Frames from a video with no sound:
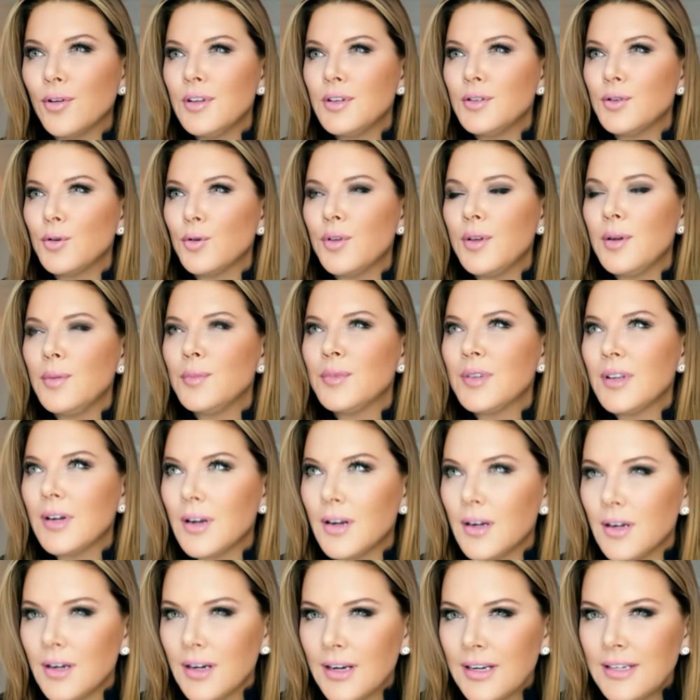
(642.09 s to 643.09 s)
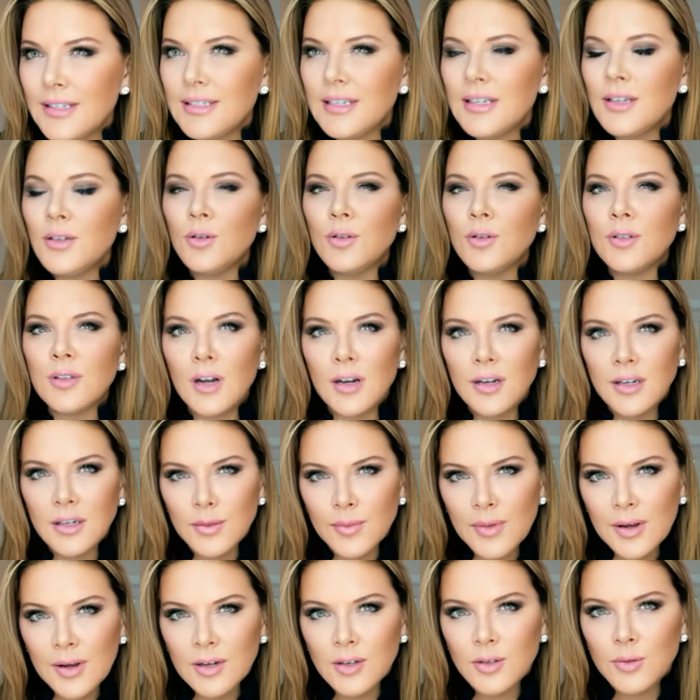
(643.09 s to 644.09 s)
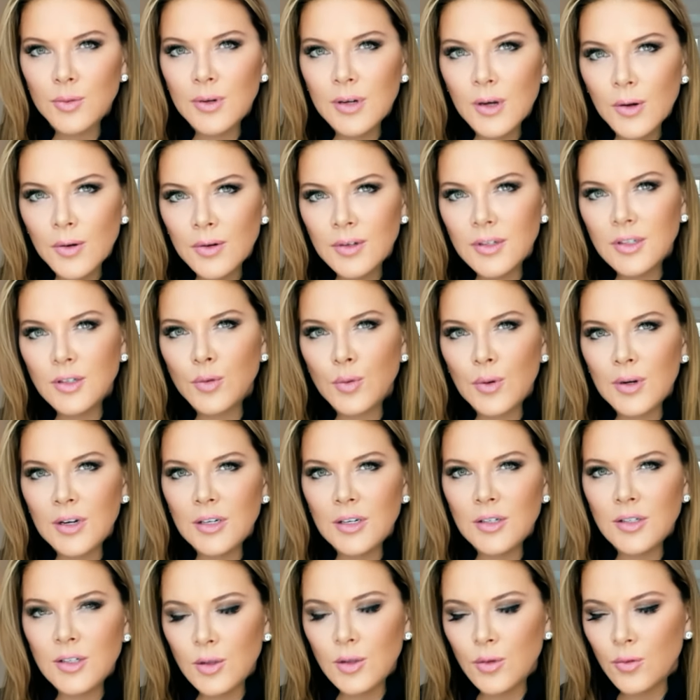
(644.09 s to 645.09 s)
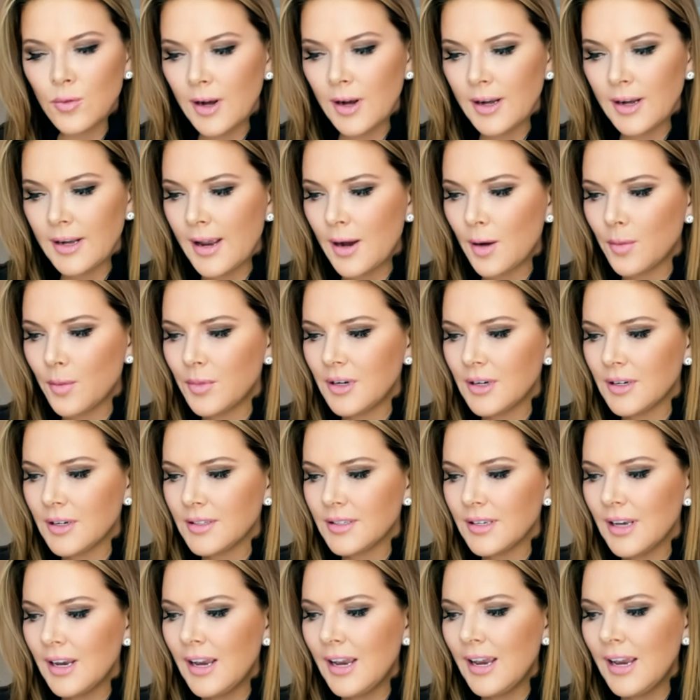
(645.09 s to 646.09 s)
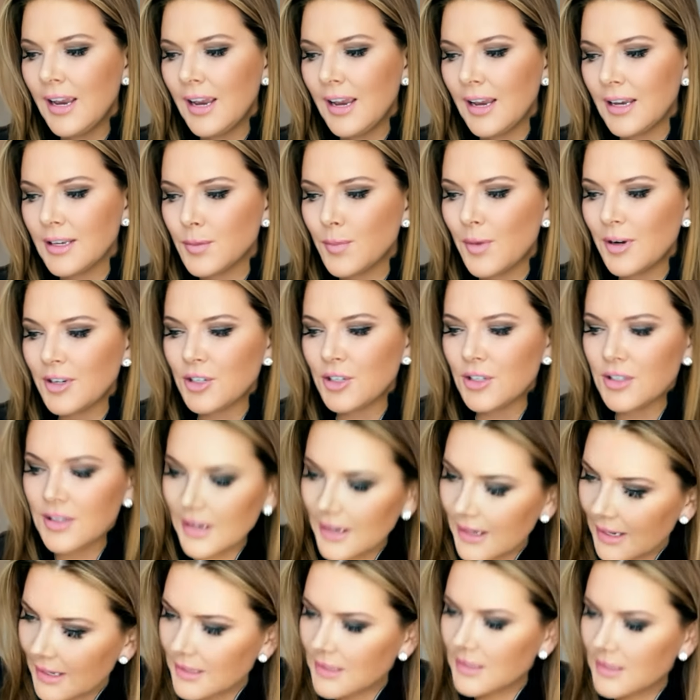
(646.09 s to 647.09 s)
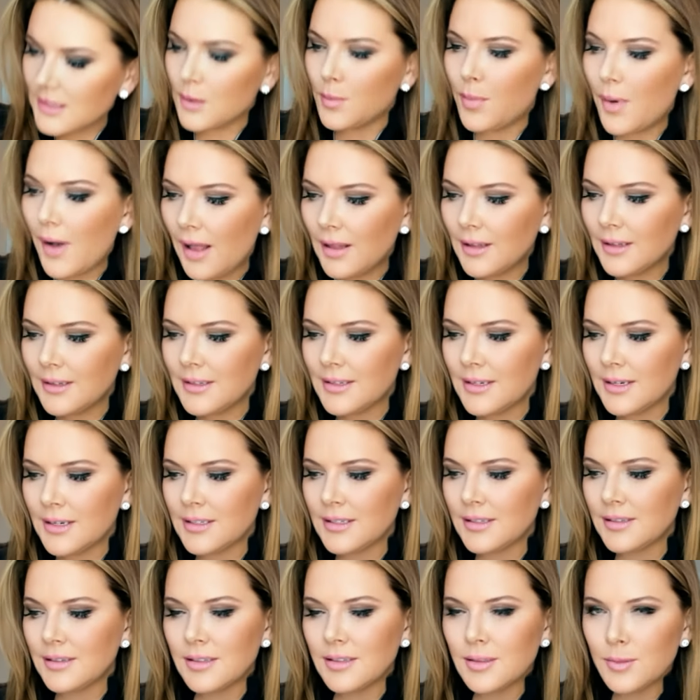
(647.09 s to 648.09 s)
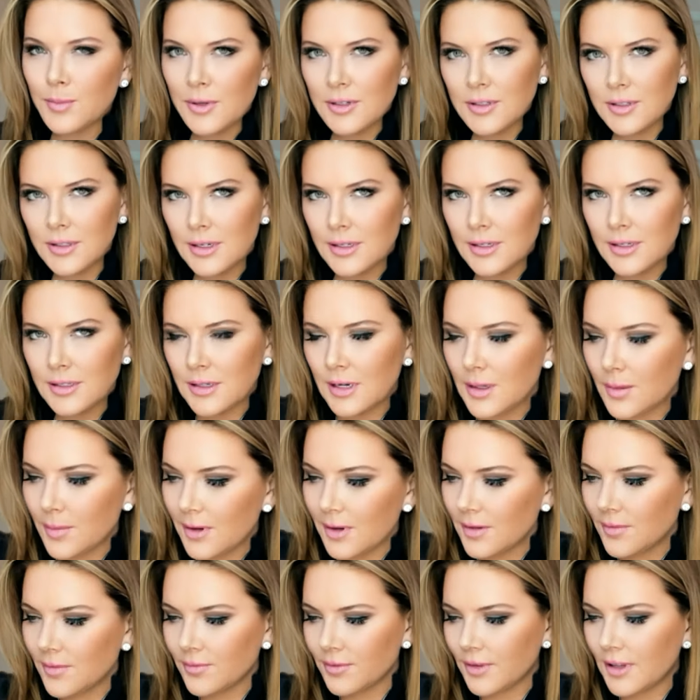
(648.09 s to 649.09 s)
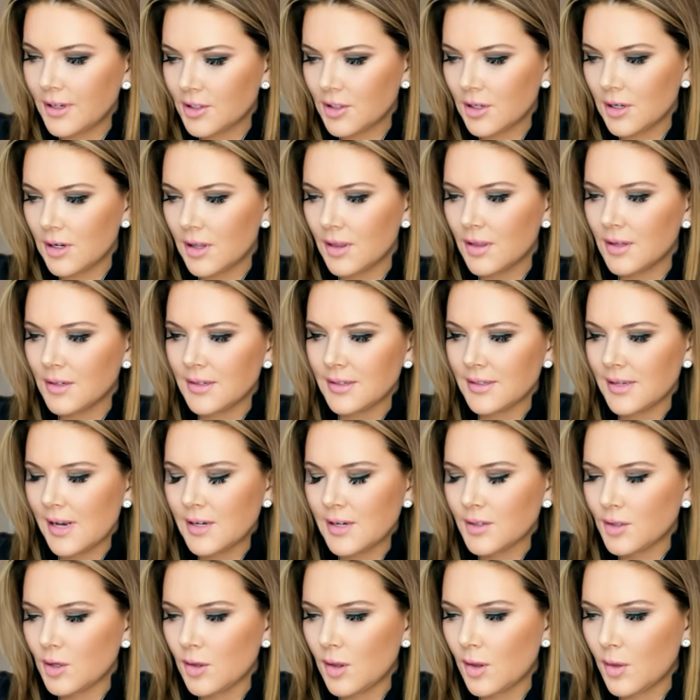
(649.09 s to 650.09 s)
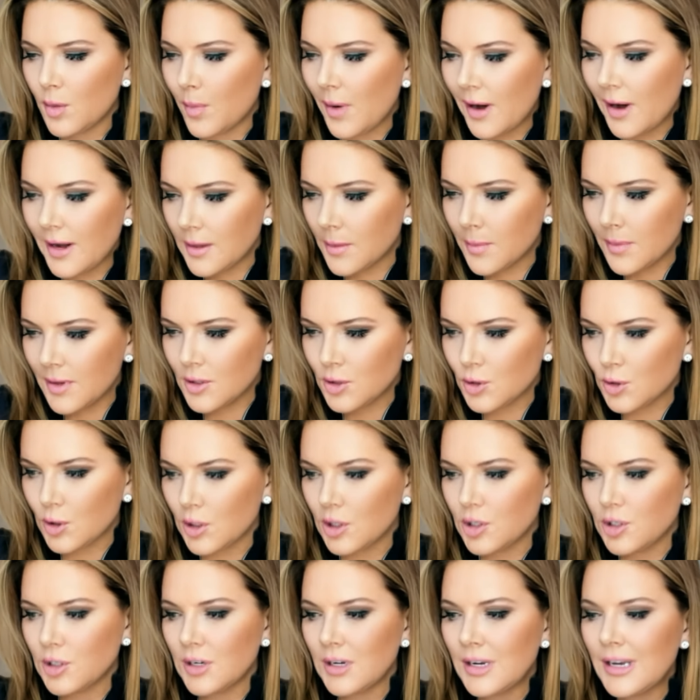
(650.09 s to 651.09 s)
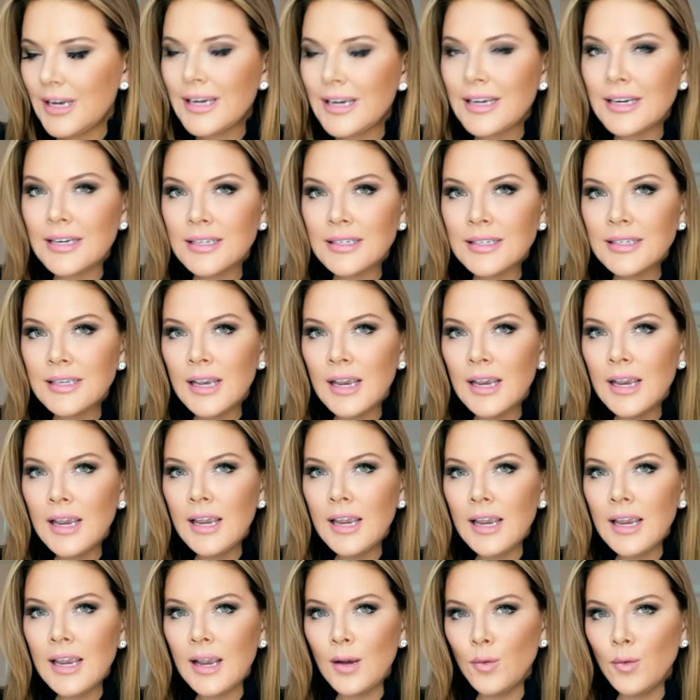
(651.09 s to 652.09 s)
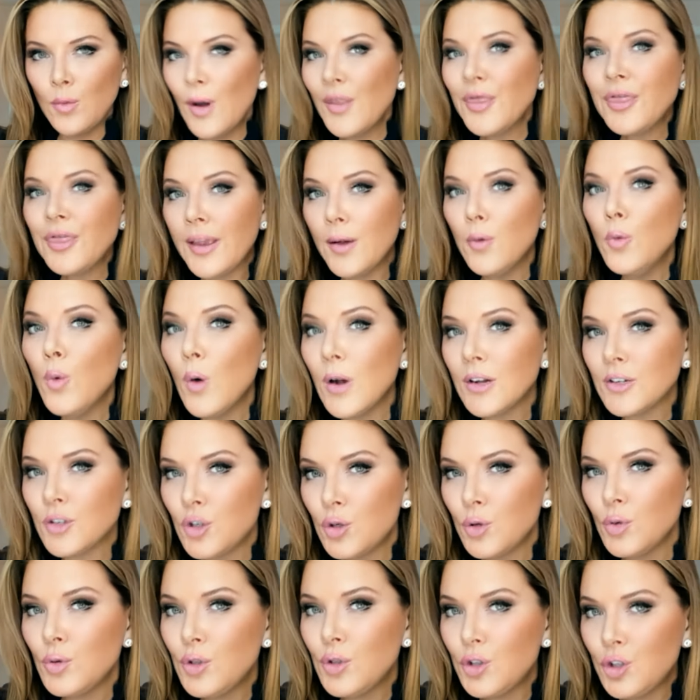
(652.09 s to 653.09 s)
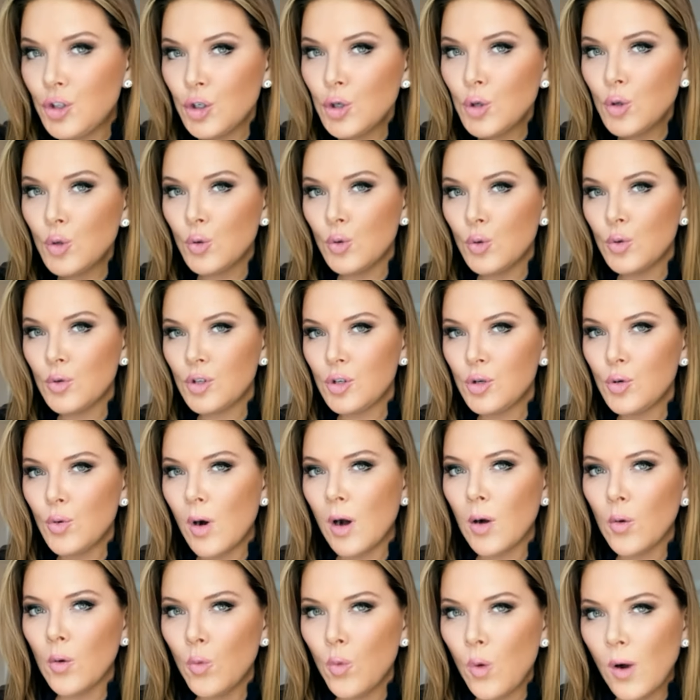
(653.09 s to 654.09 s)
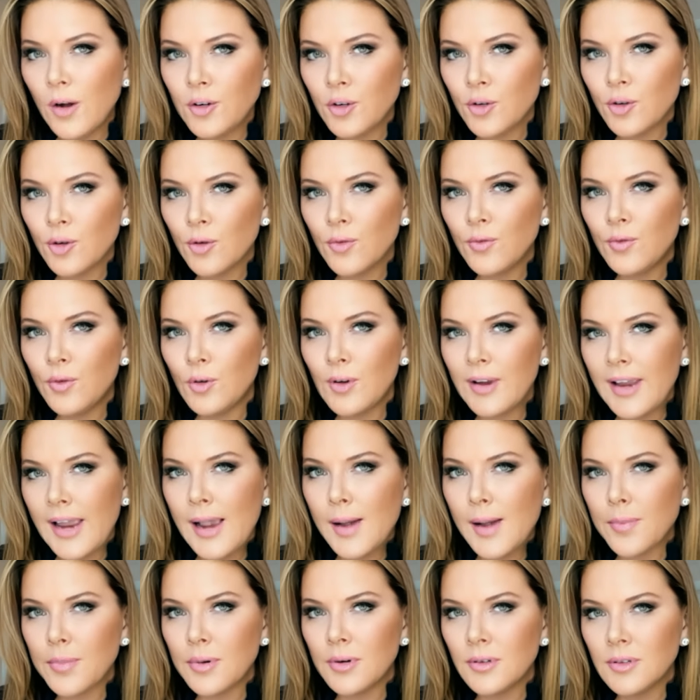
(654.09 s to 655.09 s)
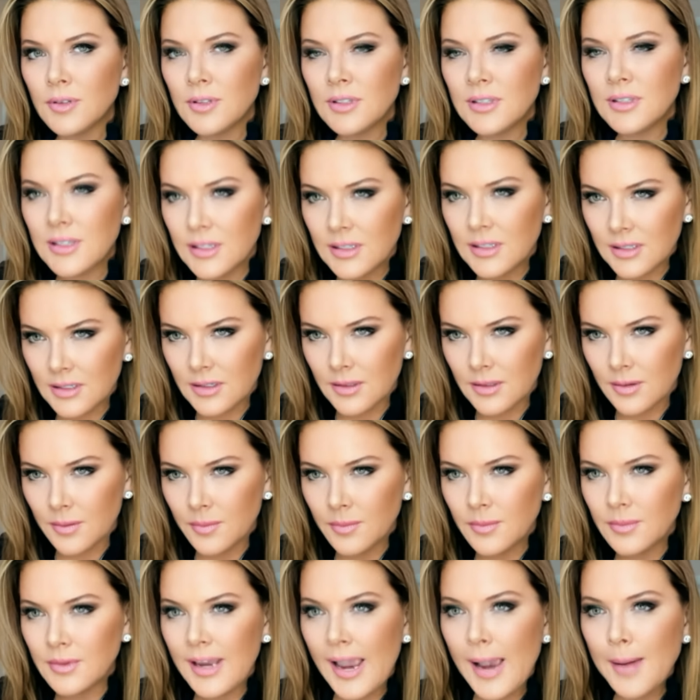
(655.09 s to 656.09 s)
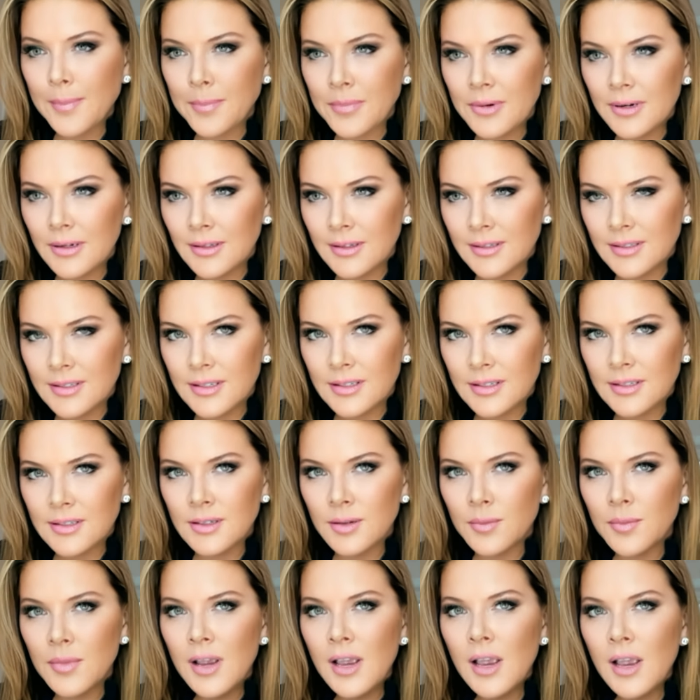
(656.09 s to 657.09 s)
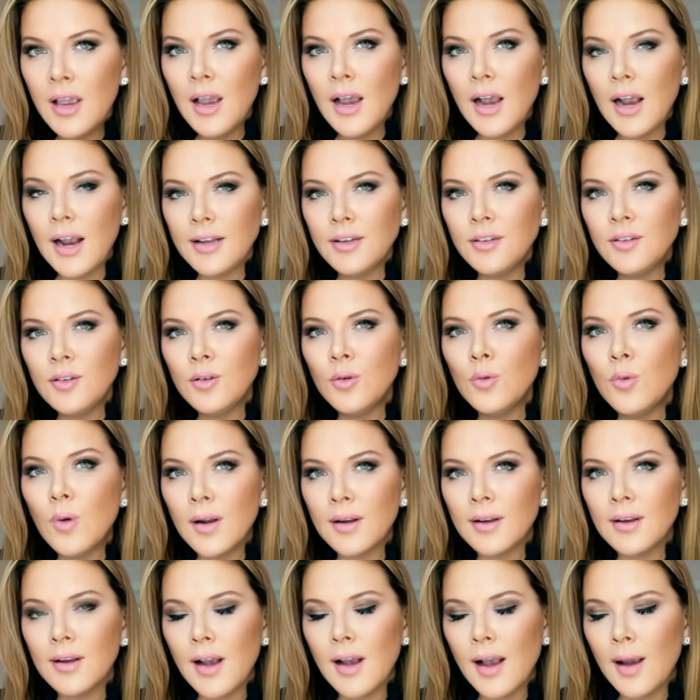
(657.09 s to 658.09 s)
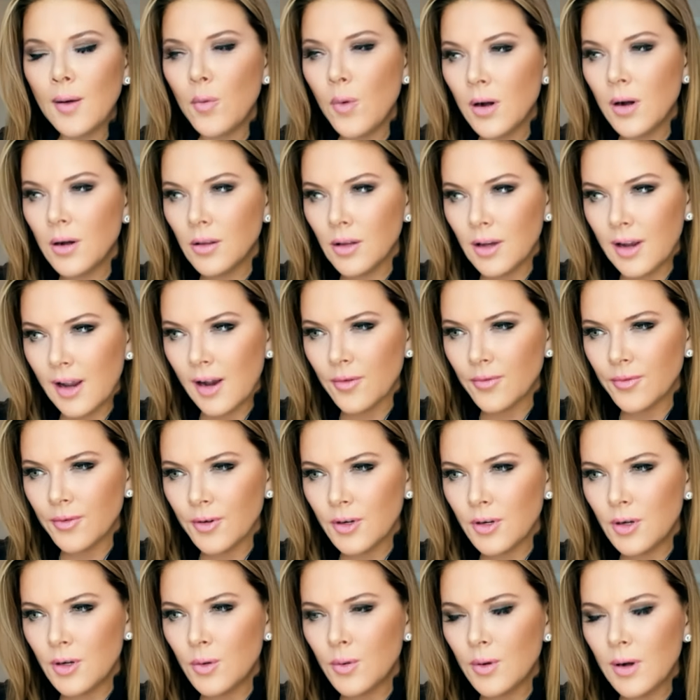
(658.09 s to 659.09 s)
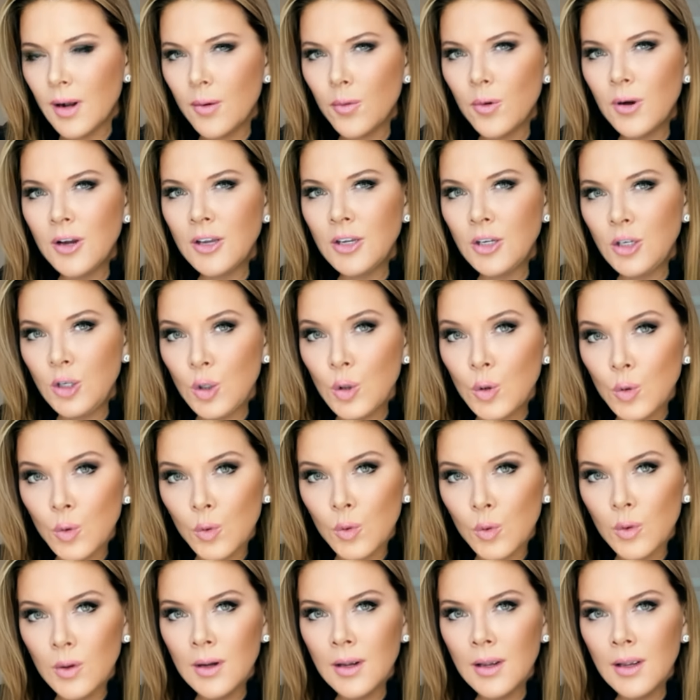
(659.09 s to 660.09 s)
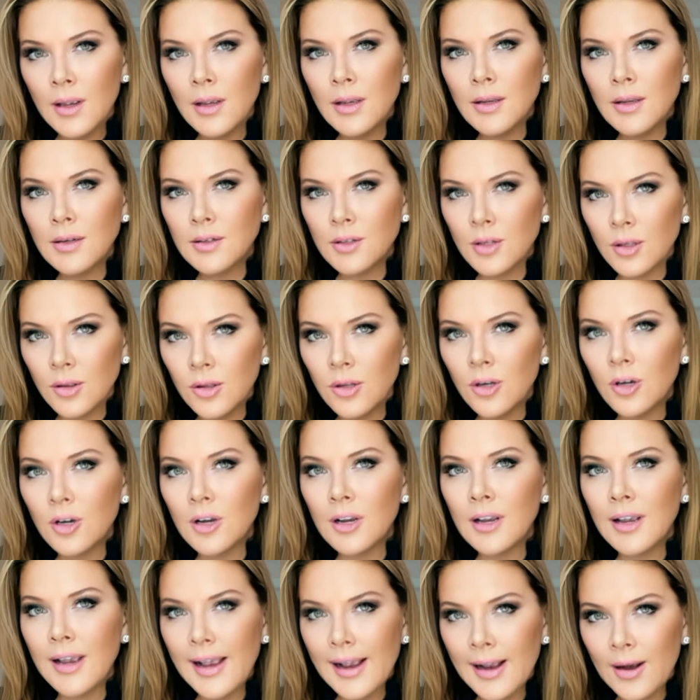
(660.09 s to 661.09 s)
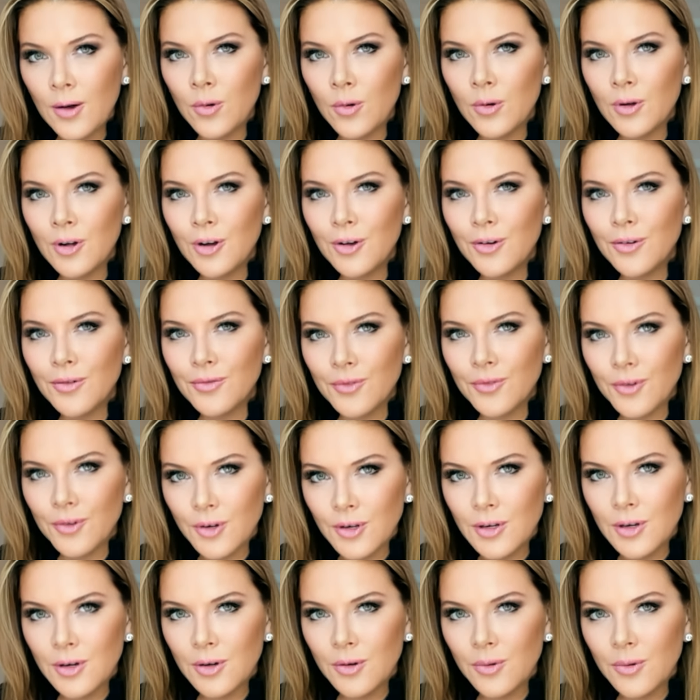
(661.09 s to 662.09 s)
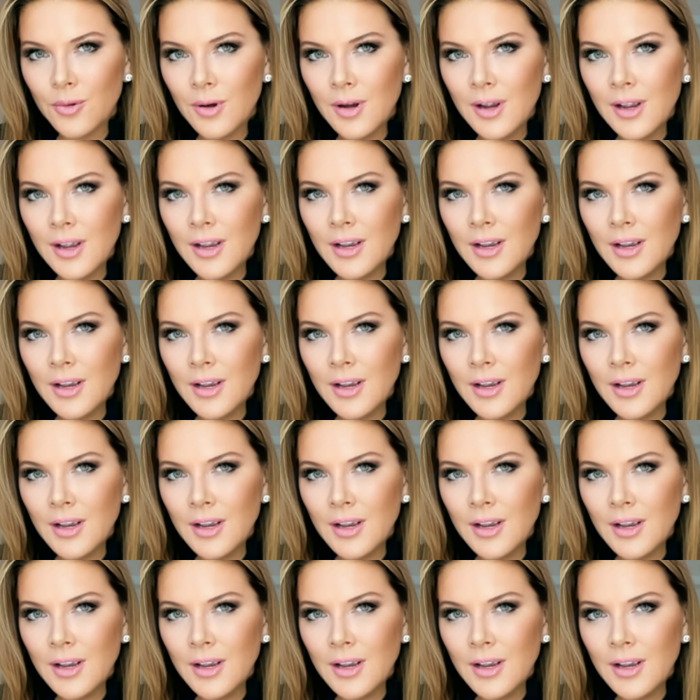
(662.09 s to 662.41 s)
These are themes that I'm gonna continue talking about as we go into 22 right now, because as much as I get into the politics and as much as I talk about inflation and the disaster that the Biden administration is and what they want to do to our wonderful capitalist system, I wanna look out for you, and I want you to look out for you.